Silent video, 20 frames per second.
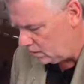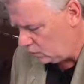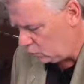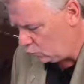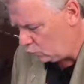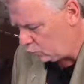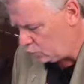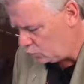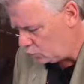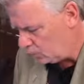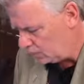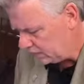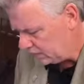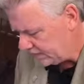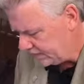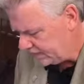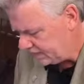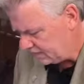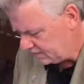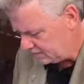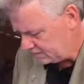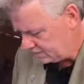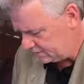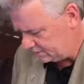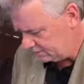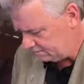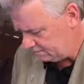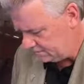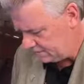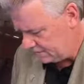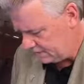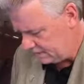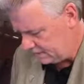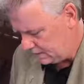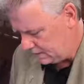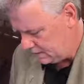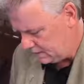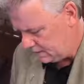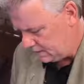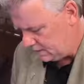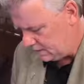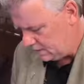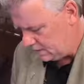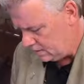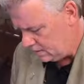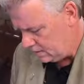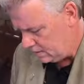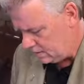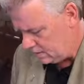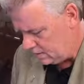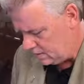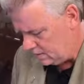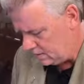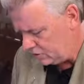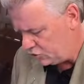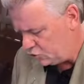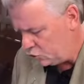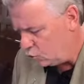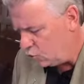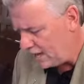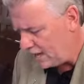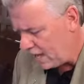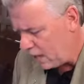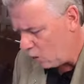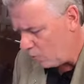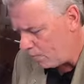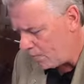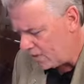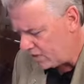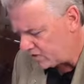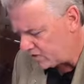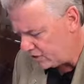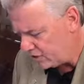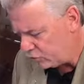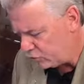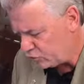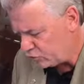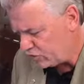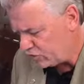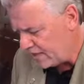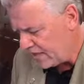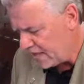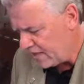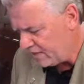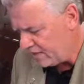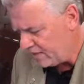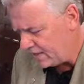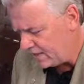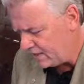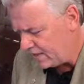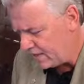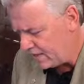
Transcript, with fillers: Lord, you would lead us that you would help us understand that